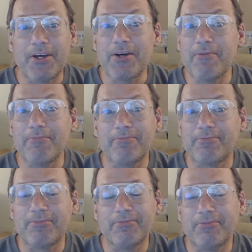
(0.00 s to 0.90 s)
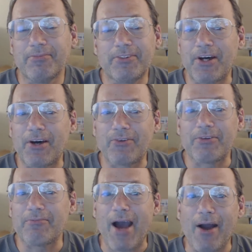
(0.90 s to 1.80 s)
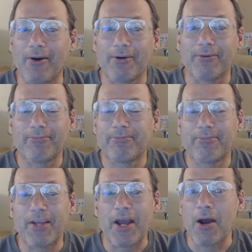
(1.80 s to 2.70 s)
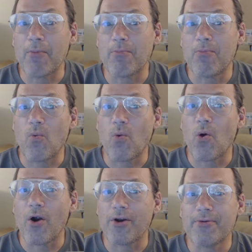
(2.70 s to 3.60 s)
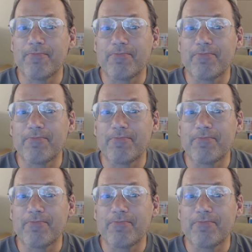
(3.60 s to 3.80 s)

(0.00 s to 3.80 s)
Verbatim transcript: him doesn't matter. M. Ward.